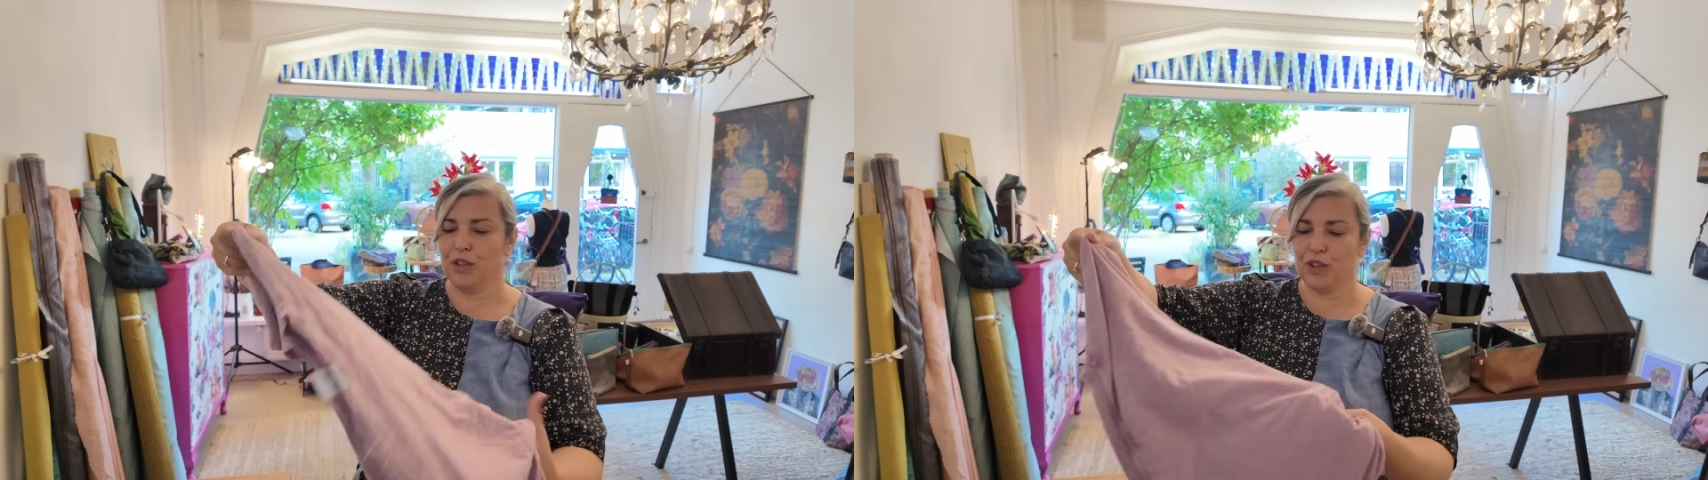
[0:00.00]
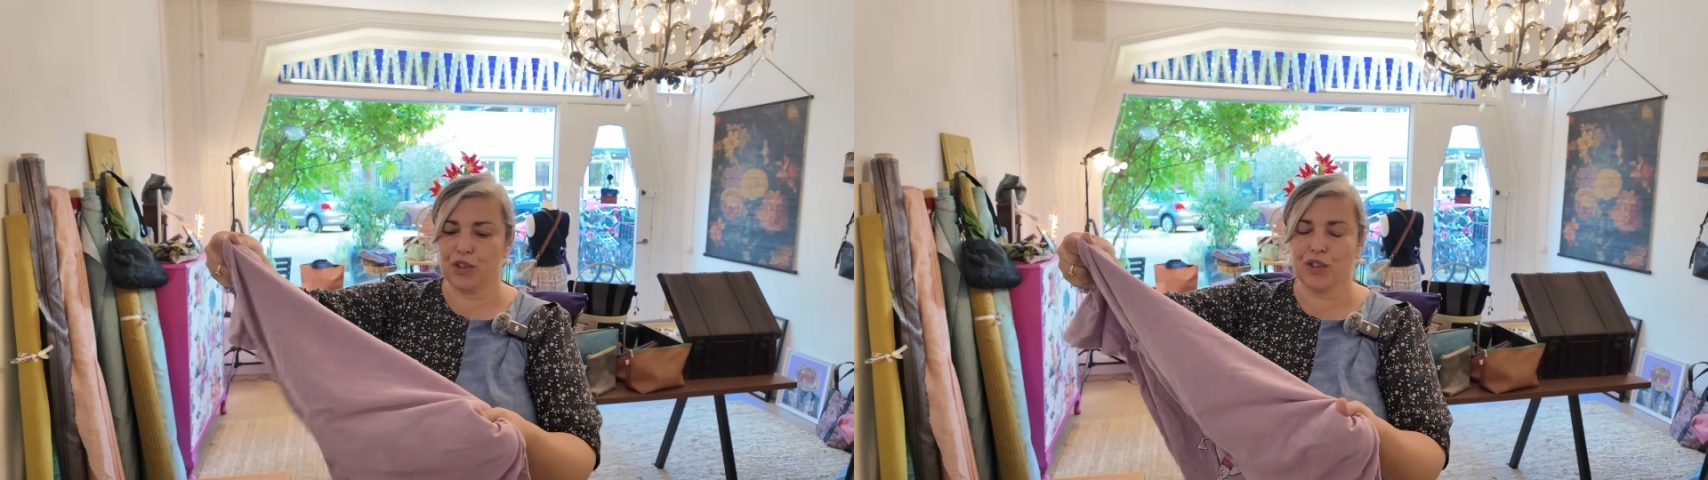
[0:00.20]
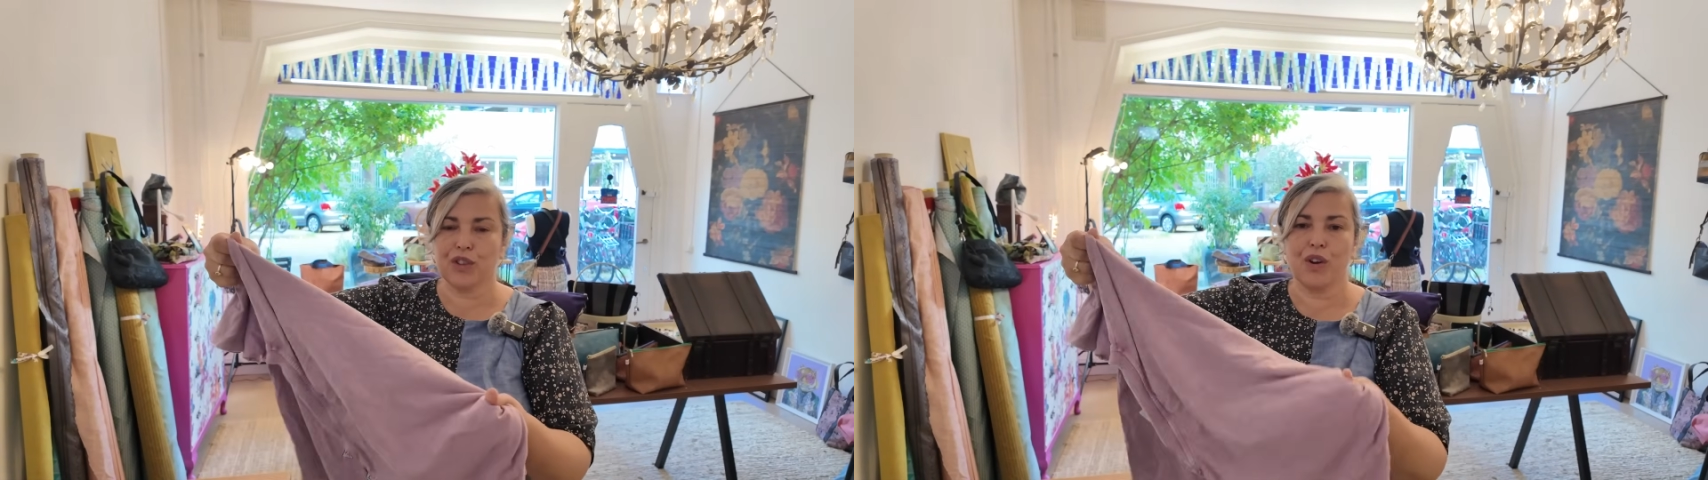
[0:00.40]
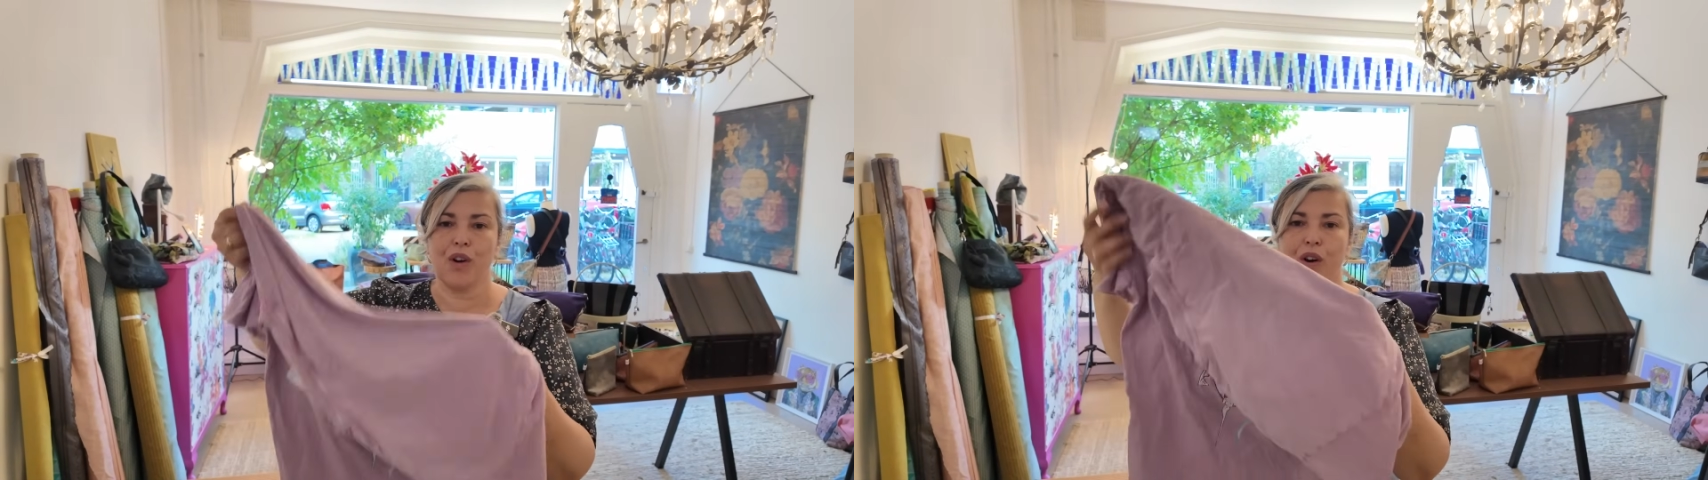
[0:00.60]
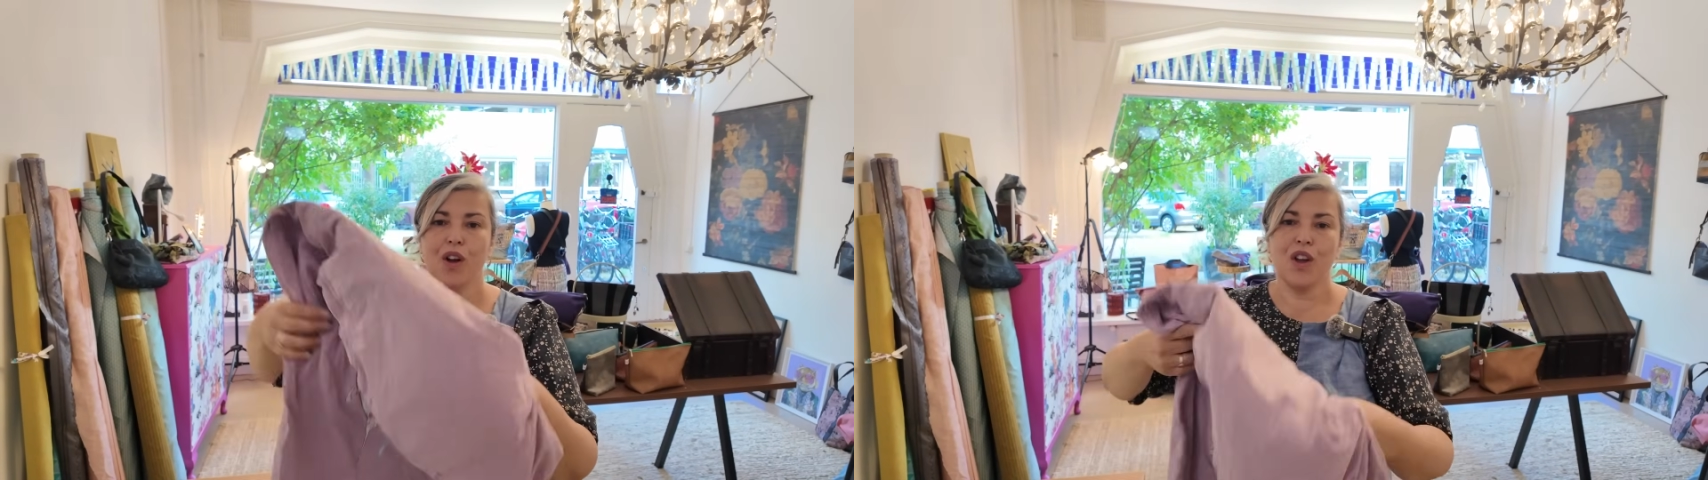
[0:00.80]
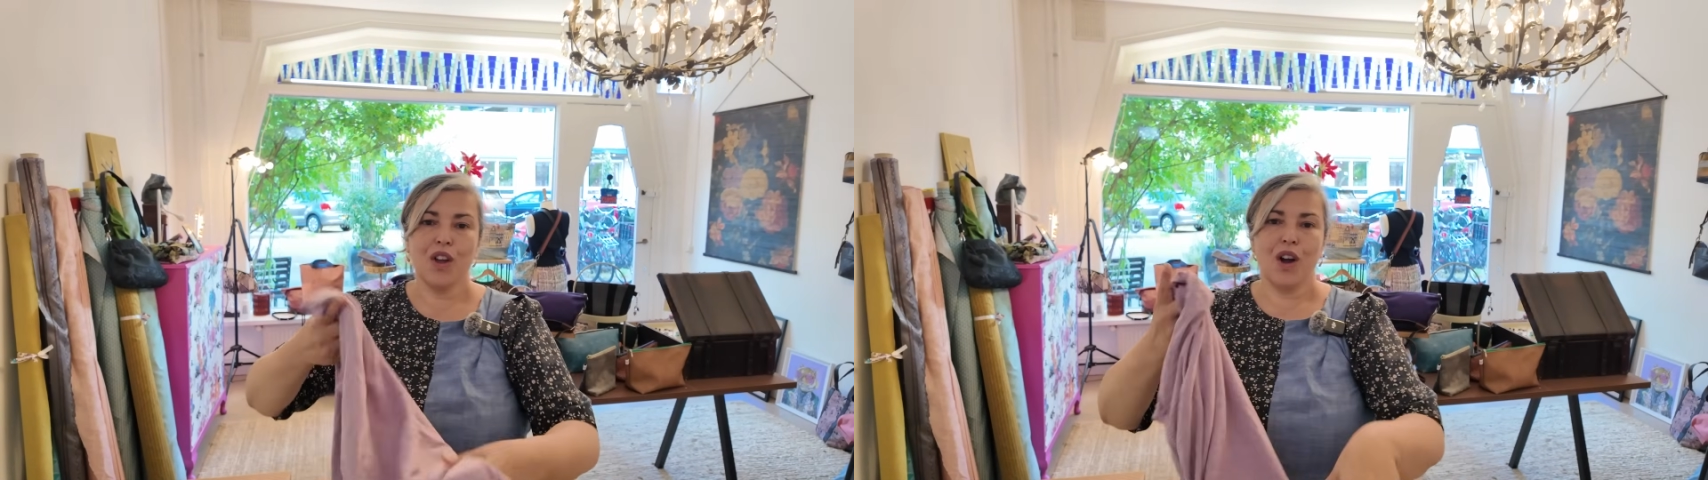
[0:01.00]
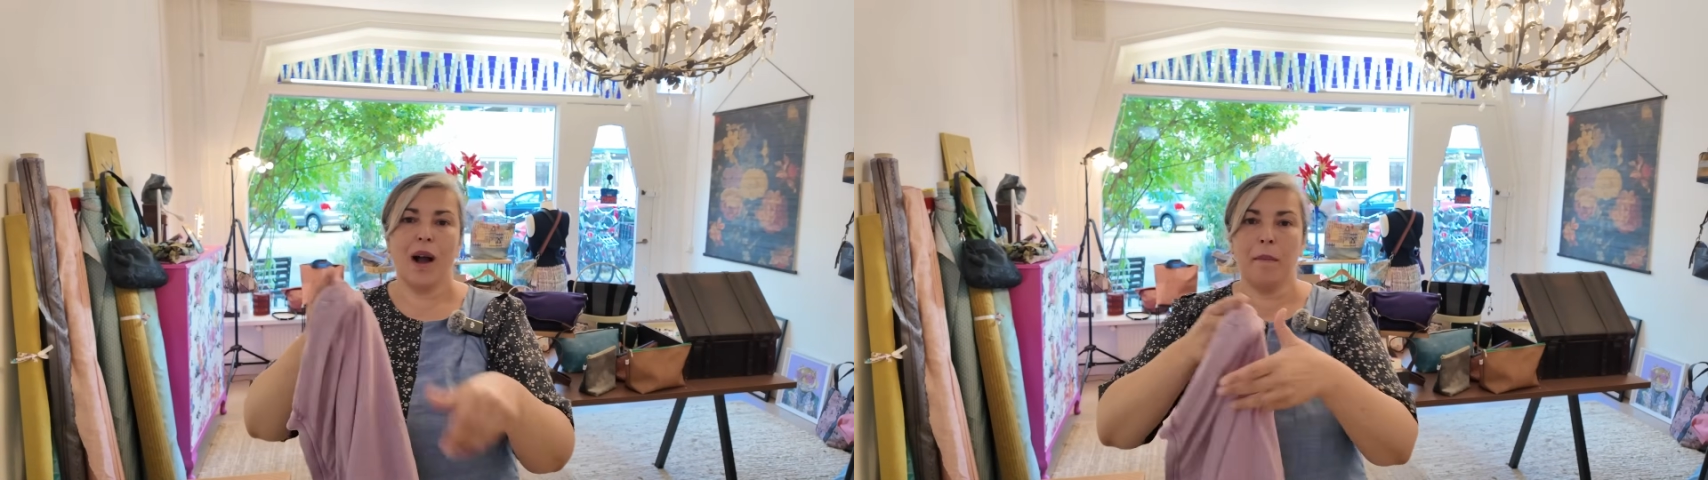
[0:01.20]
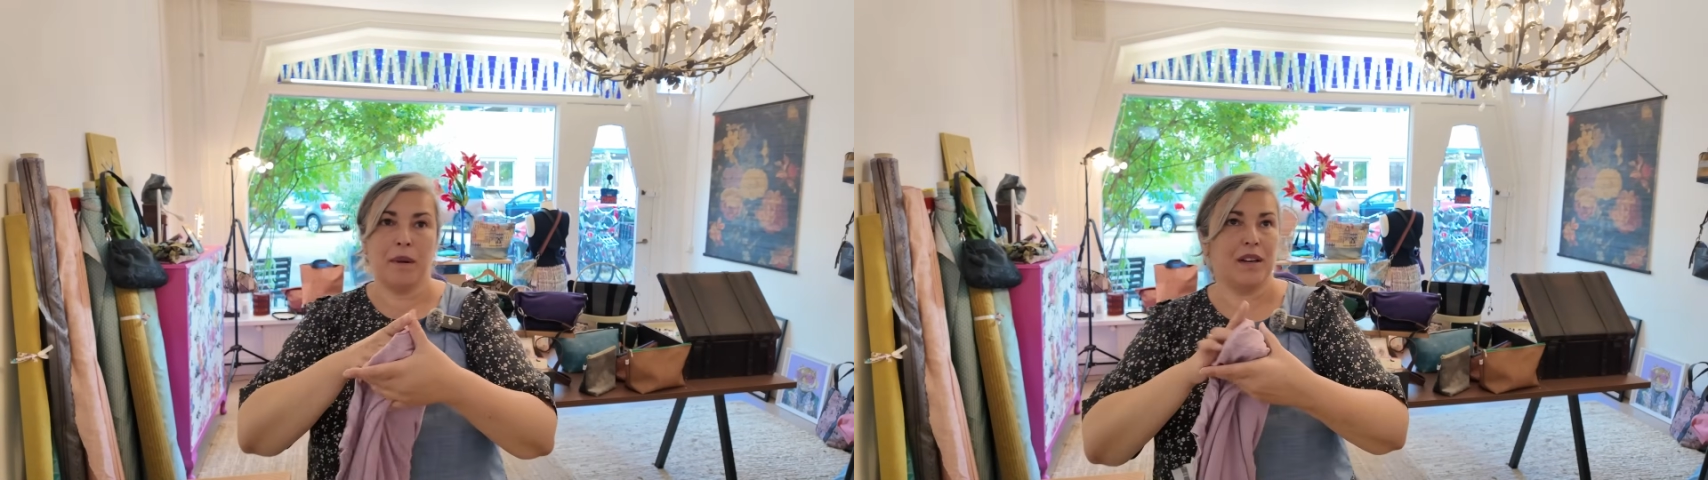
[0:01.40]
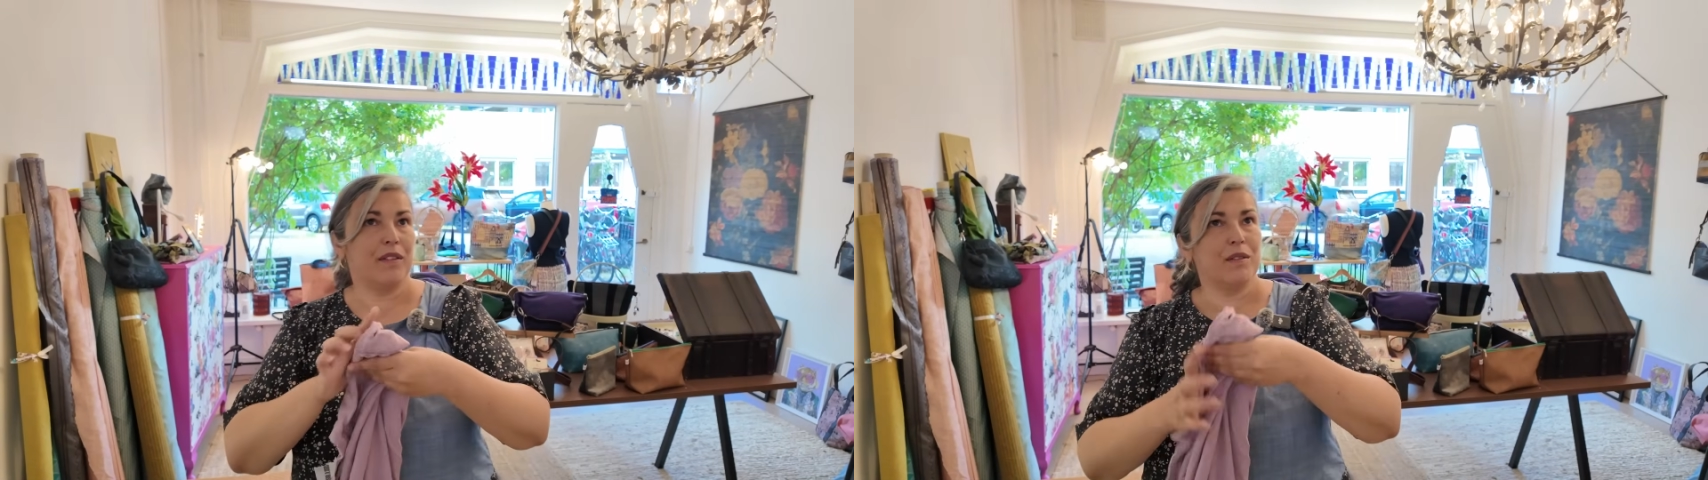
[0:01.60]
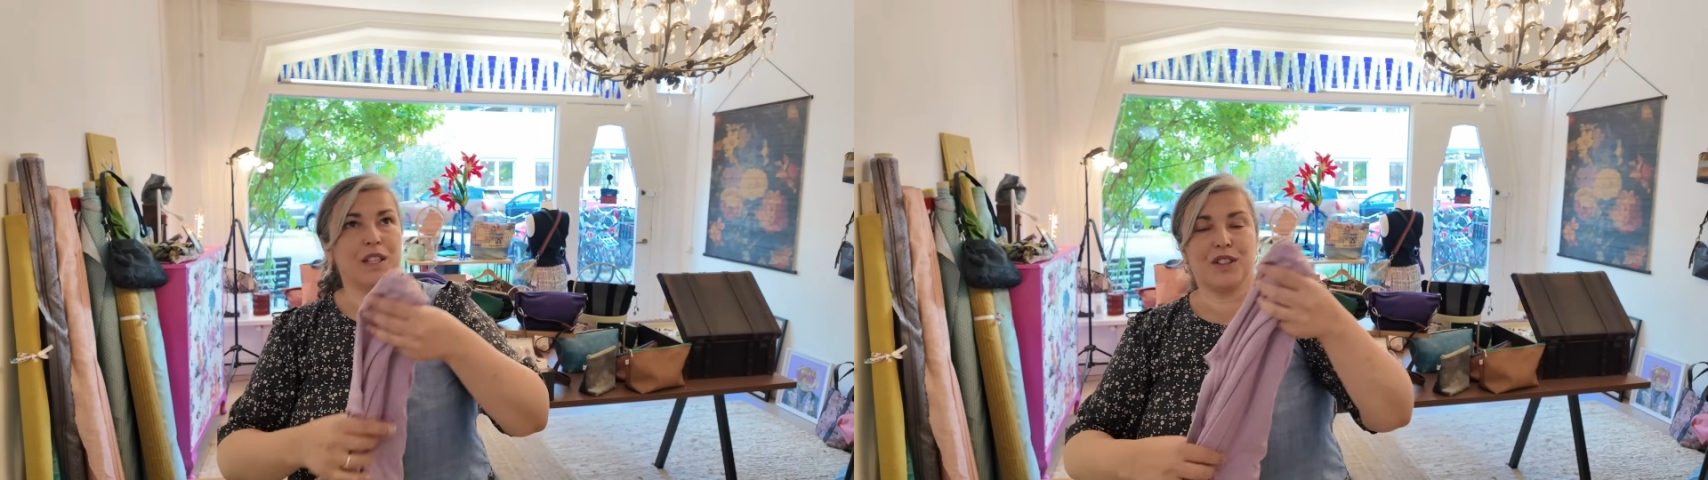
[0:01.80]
It's so unbelievably